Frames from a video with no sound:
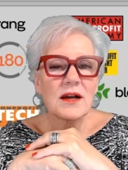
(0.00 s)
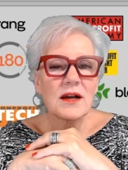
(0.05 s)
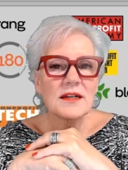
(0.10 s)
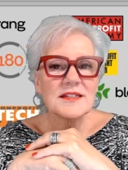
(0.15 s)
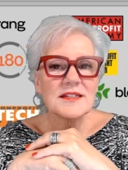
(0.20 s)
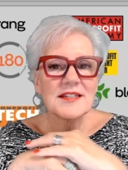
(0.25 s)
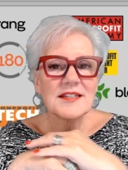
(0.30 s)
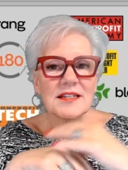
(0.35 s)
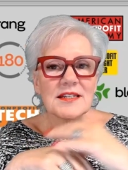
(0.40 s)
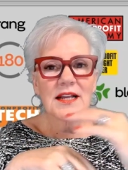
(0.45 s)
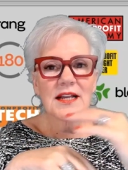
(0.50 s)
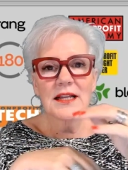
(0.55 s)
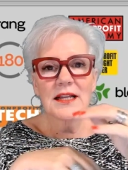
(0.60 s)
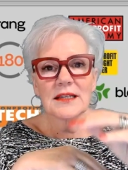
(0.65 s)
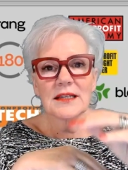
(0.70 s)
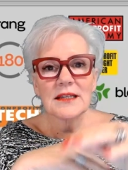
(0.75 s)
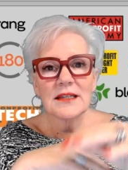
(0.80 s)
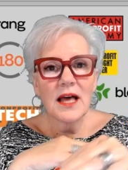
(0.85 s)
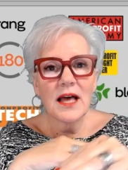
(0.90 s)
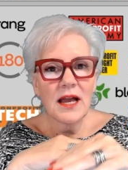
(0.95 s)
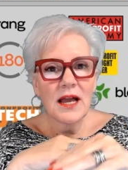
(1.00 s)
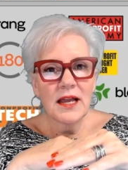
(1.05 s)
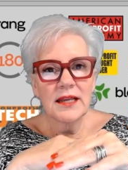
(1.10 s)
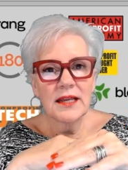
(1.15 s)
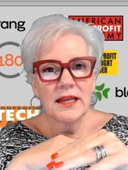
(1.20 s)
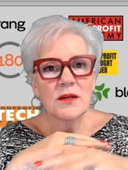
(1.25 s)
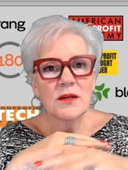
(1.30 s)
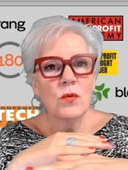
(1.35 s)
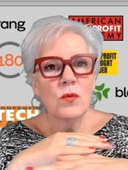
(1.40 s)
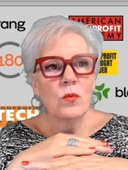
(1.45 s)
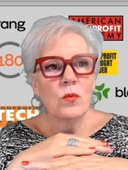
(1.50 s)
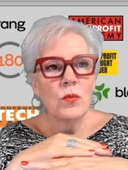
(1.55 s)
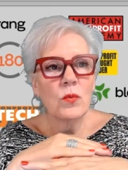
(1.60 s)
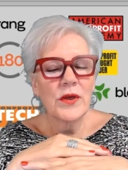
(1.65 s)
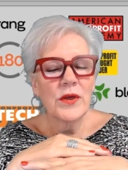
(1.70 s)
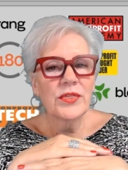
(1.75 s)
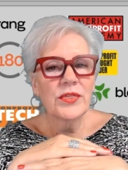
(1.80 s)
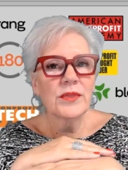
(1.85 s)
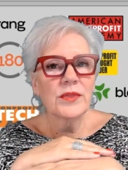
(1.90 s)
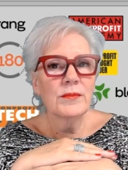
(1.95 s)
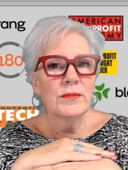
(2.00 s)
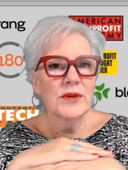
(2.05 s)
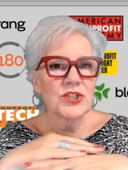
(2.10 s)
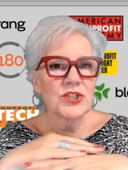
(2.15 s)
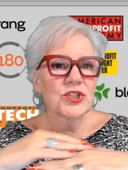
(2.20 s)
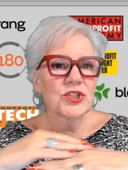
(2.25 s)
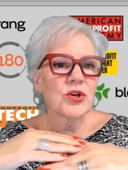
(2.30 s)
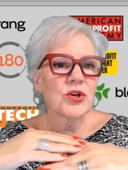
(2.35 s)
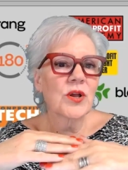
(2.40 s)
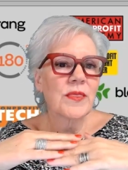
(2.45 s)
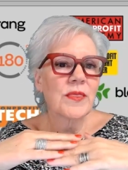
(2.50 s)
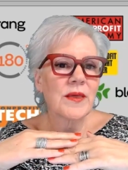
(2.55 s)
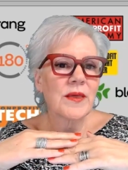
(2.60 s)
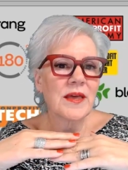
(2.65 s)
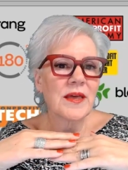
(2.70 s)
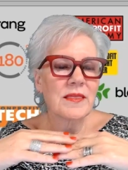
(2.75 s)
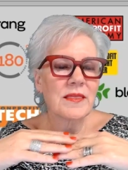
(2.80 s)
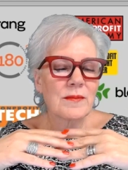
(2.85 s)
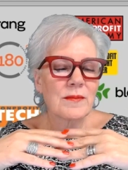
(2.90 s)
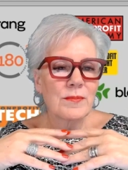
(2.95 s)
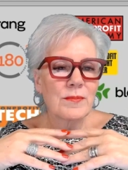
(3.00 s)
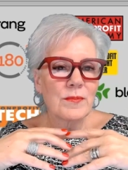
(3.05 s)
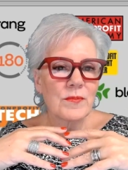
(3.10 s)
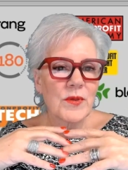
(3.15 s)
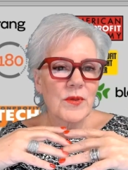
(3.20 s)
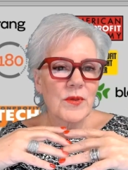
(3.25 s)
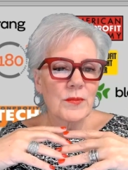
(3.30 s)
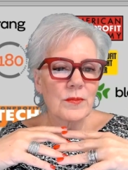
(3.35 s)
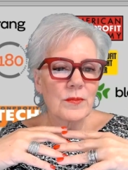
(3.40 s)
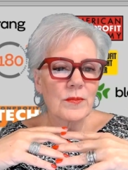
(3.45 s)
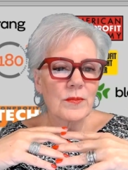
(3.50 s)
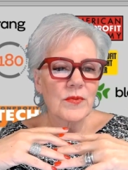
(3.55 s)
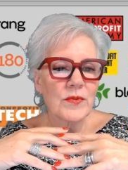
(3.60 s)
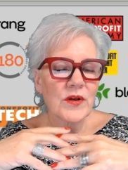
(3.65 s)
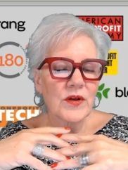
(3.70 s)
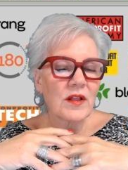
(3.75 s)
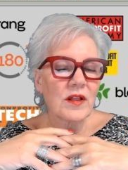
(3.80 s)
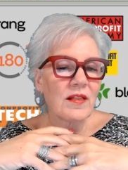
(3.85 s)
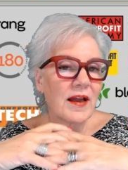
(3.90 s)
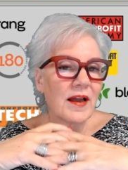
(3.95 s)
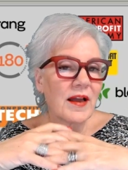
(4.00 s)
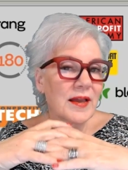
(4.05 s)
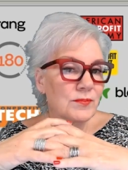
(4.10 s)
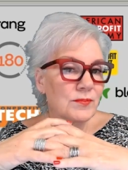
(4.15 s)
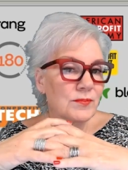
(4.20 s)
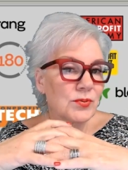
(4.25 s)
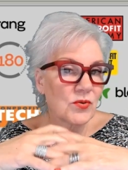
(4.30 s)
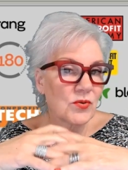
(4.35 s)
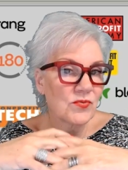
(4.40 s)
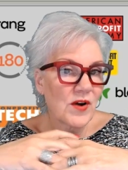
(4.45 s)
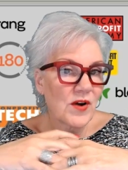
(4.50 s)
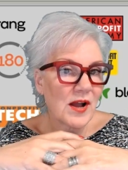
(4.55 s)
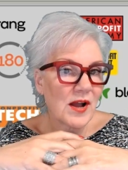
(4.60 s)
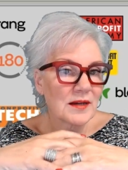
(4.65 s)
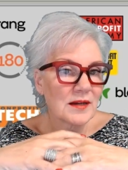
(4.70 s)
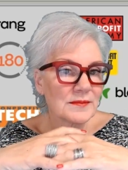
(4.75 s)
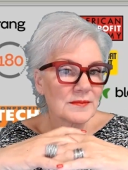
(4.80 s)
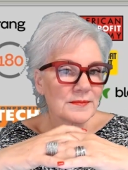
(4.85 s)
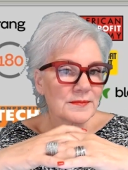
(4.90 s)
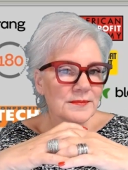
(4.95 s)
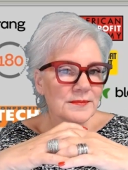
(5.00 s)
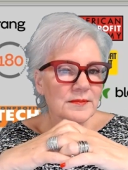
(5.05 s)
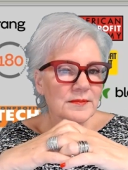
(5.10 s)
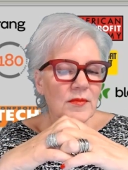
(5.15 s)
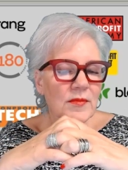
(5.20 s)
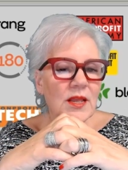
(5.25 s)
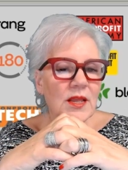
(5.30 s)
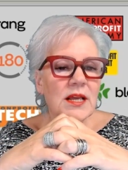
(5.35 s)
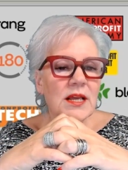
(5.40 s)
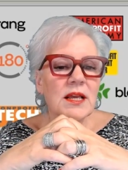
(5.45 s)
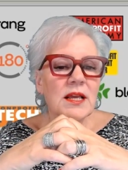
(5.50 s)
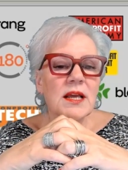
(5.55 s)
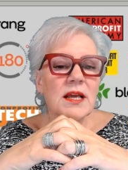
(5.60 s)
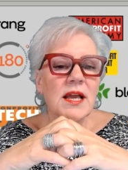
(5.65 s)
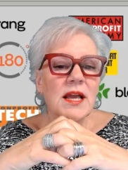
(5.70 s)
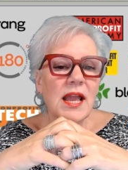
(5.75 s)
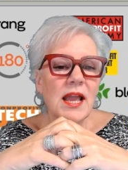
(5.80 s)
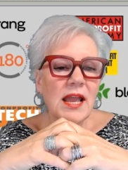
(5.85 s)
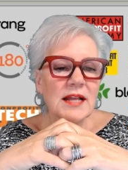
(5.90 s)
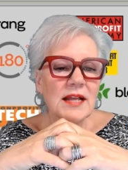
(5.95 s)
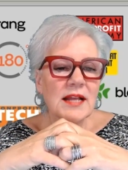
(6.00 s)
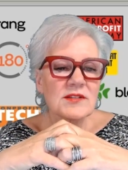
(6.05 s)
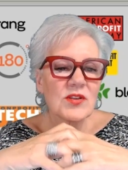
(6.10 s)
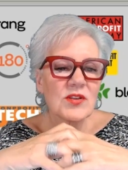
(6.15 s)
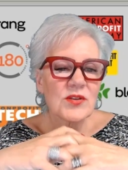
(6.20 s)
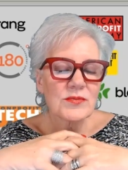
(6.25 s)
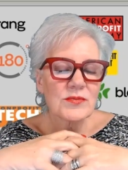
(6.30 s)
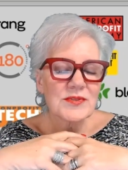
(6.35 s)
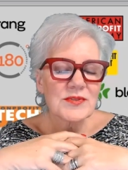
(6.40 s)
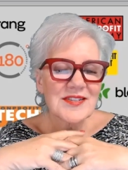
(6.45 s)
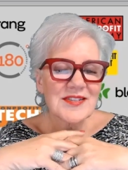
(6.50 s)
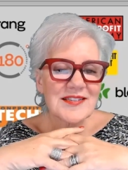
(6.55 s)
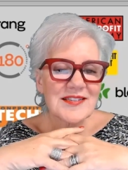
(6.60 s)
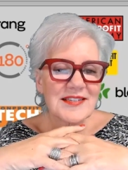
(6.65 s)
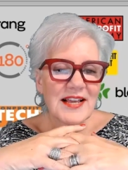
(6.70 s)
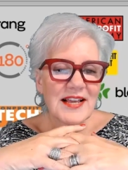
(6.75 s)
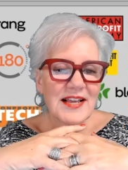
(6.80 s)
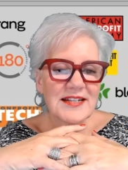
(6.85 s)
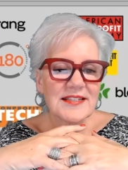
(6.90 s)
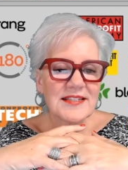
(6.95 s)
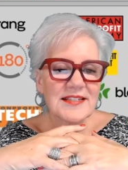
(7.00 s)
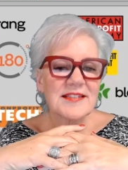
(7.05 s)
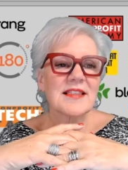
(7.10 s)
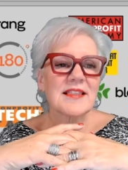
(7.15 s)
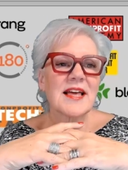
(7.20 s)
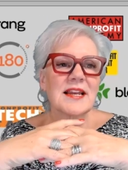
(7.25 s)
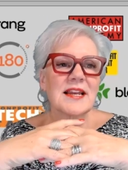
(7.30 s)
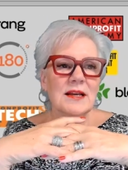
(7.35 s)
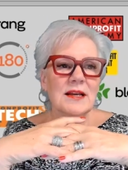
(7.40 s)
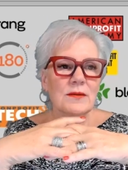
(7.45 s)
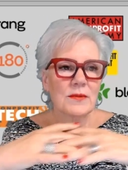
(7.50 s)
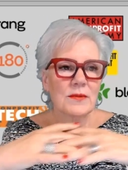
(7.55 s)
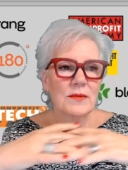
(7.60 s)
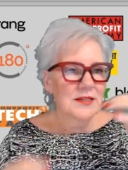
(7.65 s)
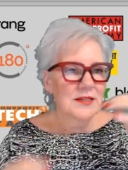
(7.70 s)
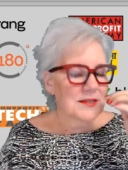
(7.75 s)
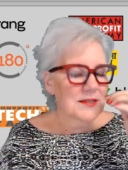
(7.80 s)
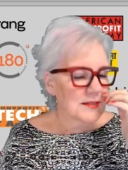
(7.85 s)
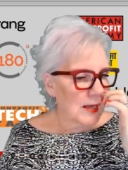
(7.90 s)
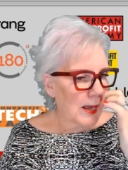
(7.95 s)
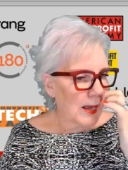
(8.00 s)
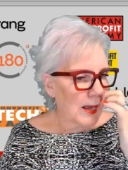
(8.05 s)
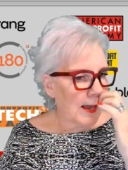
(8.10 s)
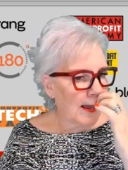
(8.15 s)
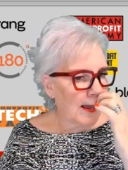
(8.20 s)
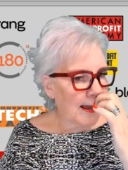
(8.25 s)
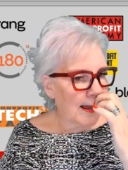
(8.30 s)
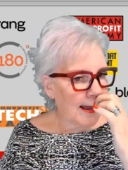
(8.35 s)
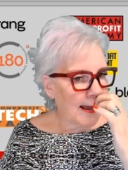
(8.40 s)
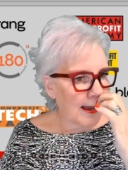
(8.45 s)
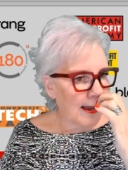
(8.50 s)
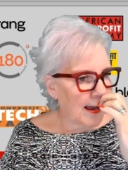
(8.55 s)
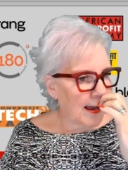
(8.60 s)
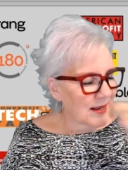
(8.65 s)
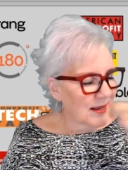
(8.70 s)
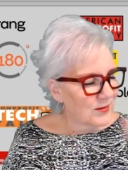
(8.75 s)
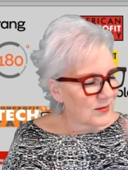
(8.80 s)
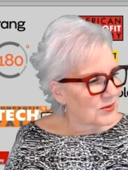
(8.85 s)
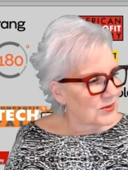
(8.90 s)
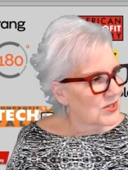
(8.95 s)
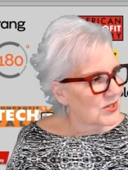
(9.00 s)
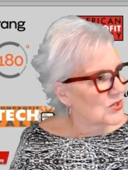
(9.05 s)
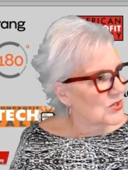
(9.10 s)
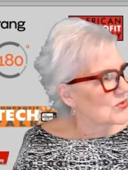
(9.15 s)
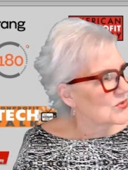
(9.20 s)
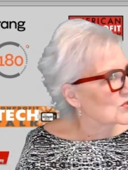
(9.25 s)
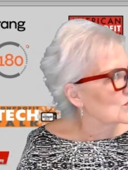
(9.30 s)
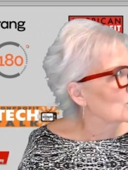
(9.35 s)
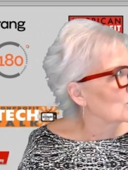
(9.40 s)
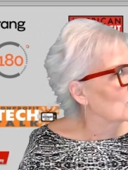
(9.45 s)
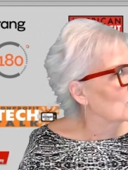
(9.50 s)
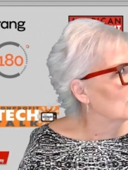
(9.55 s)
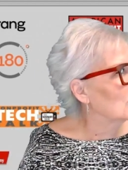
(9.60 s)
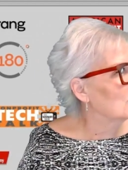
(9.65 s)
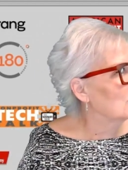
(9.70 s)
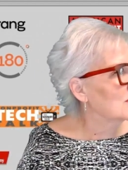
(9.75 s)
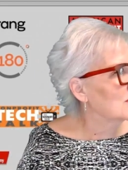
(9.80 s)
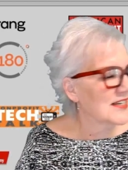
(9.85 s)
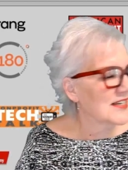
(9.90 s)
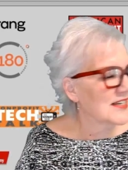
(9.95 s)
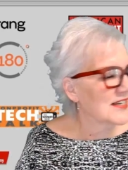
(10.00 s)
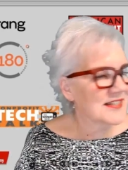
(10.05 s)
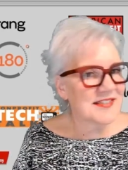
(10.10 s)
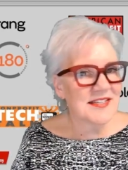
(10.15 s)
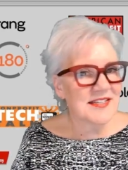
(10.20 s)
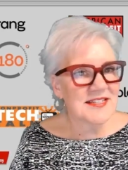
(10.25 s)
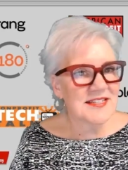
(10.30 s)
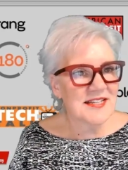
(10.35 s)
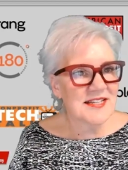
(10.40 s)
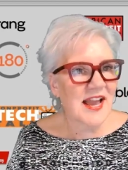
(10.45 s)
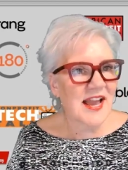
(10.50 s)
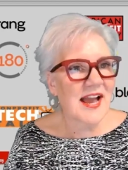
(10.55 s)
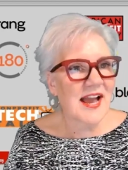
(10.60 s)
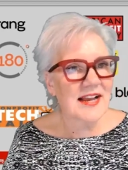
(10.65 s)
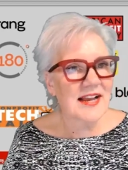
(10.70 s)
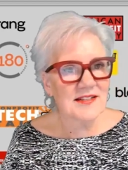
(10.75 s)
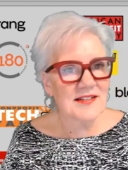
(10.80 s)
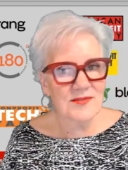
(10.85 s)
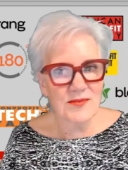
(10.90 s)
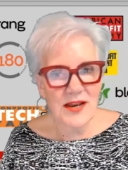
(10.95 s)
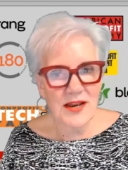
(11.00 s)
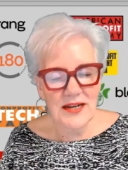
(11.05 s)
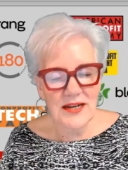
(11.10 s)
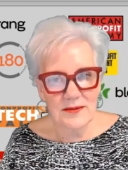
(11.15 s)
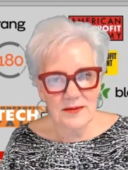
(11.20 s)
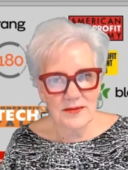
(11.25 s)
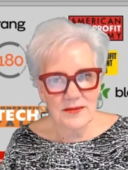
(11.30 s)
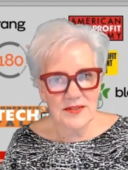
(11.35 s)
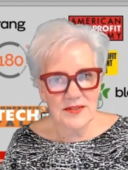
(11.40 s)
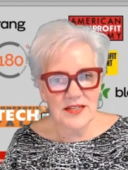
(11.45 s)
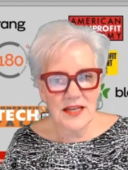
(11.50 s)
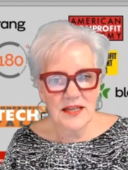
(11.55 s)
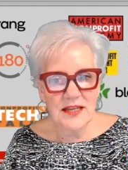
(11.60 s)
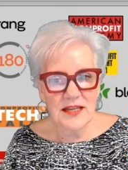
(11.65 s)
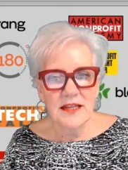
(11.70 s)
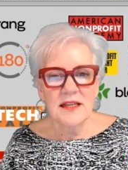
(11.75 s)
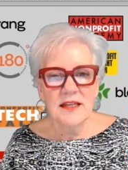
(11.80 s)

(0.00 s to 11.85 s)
didn't align with the mission and the and the, the the client profile. And so there was a sense that it was uh, and I want to use the word, it was like a sin tax, right? It was a,